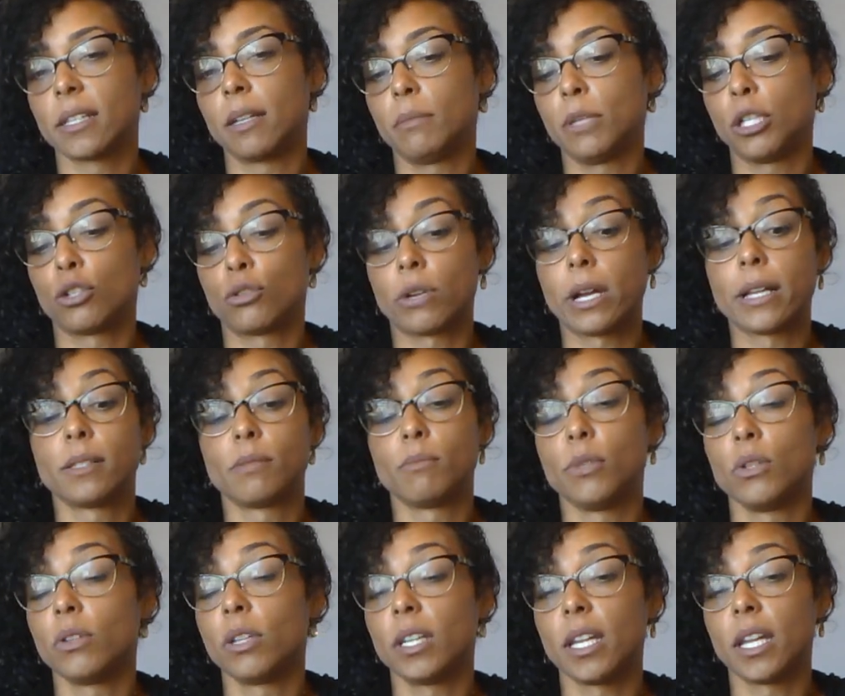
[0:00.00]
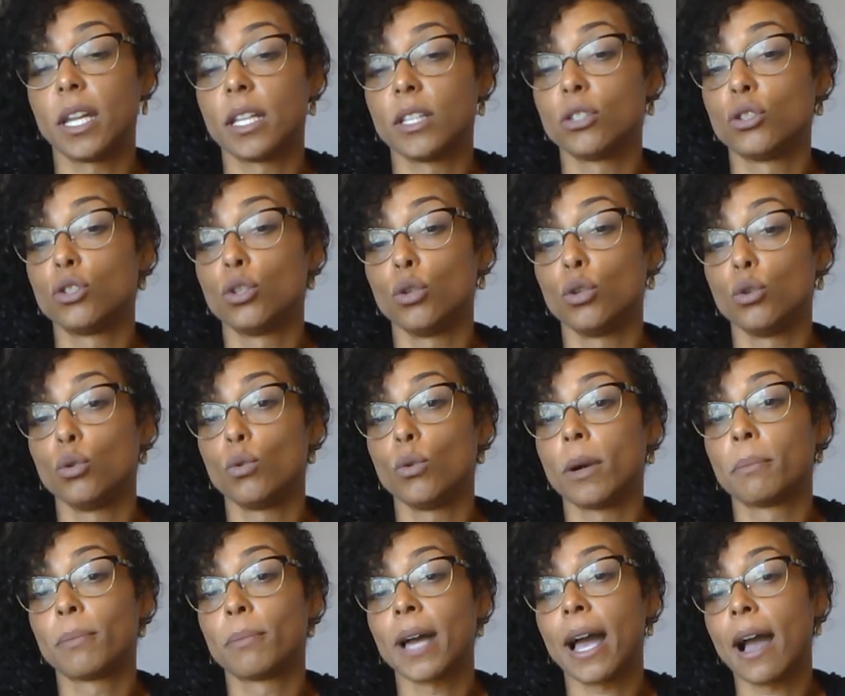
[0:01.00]
to be transmuted into
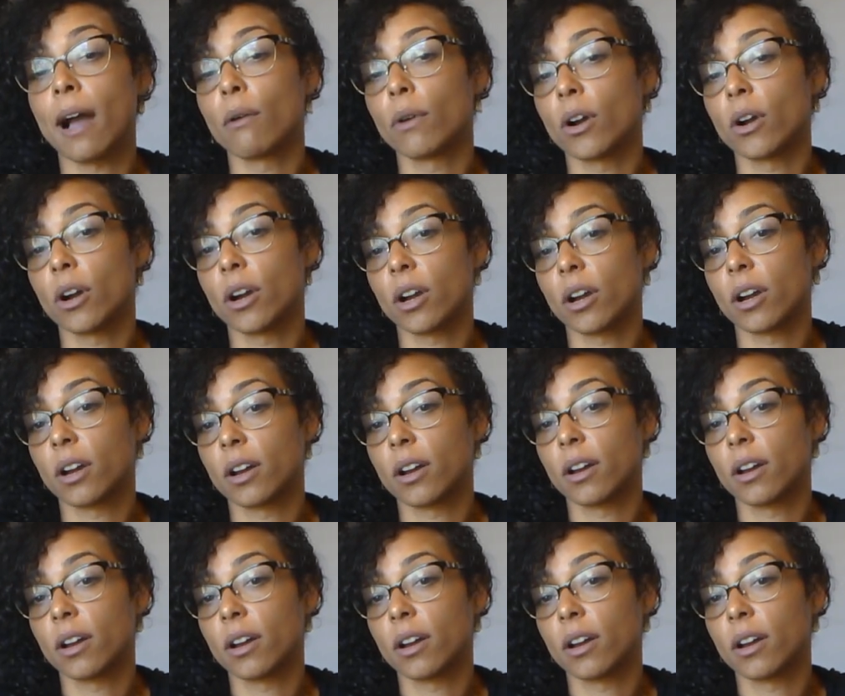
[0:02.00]
power.